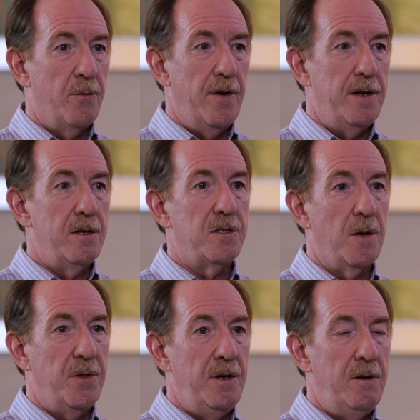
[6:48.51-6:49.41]
prevent
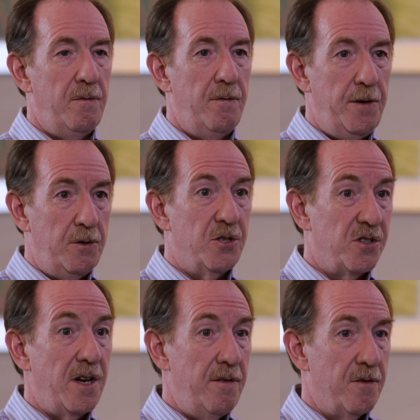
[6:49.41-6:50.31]
something future
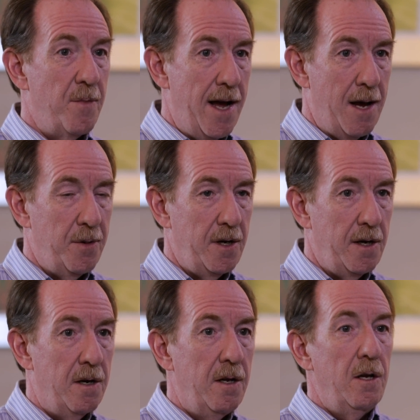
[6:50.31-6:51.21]
state from
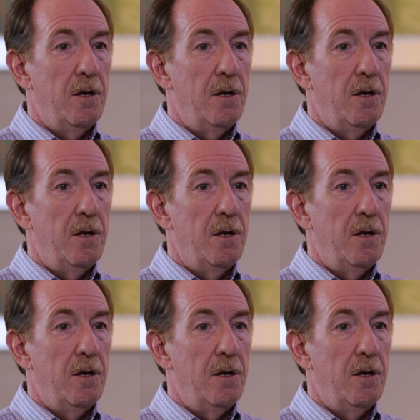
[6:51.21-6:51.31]
happening.